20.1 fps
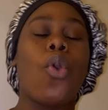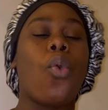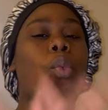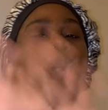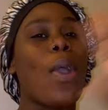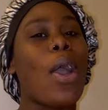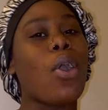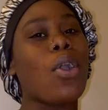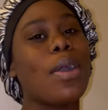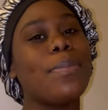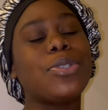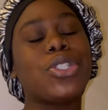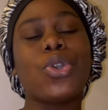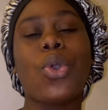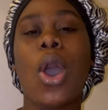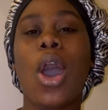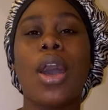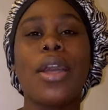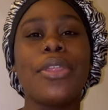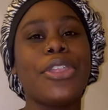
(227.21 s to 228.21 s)
Welcome to
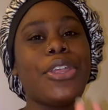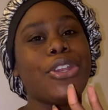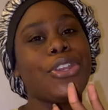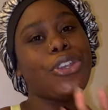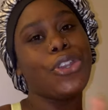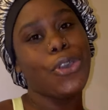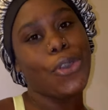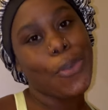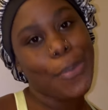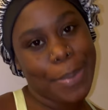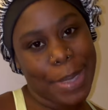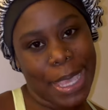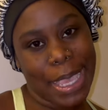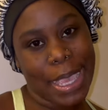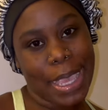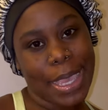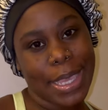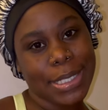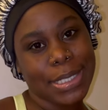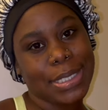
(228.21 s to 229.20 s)
all the
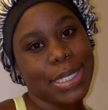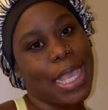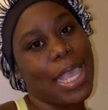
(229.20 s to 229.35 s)
newbies.